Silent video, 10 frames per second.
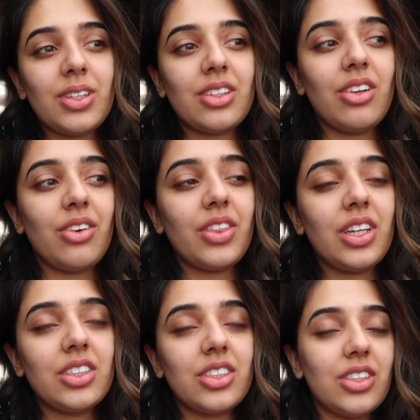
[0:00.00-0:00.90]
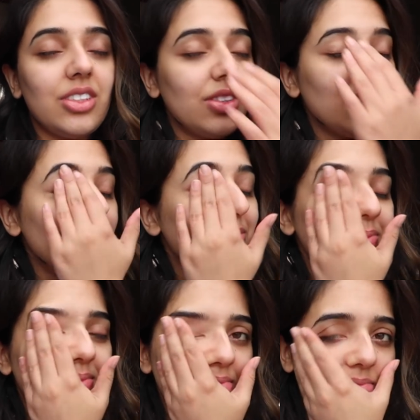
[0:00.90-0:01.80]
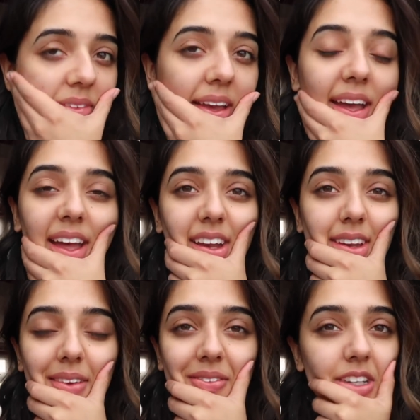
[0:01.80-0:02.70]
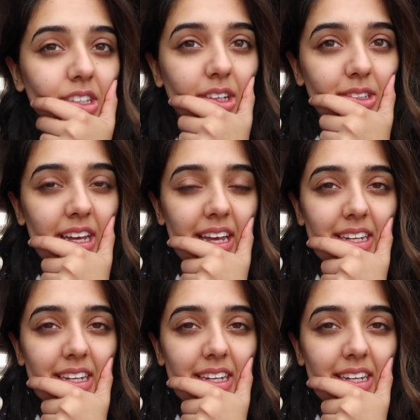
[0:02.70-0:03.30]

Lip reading: There's a lot of things to do and a video to